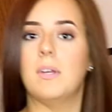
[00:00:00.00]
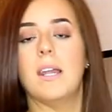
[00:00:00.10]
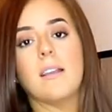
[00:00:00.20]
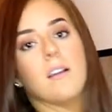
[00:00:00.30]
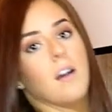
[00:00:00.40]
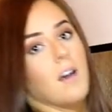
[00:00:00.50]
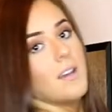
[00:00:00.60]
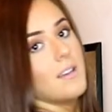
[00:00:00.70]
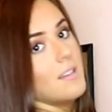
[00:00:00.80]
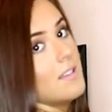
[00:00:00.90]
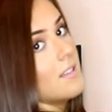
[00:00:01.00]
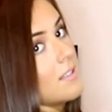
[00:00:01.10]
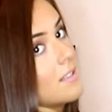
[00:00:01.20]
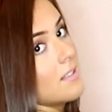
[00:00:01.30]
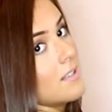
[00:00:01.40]
what I got.
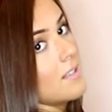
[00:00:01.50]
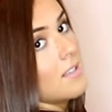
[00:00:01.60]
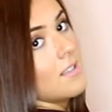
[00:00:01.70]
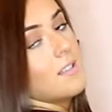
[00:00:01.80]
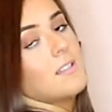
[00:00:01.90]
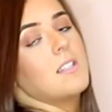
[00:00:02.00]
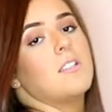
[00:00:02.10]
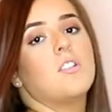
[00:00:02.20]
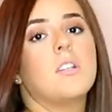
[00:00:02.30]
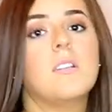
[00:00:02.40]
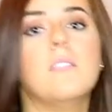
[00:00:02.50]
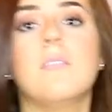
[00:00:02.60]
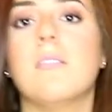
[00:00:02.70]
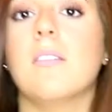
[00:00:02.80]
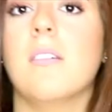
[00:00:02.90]
These
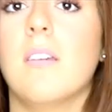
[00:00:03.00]
jeans.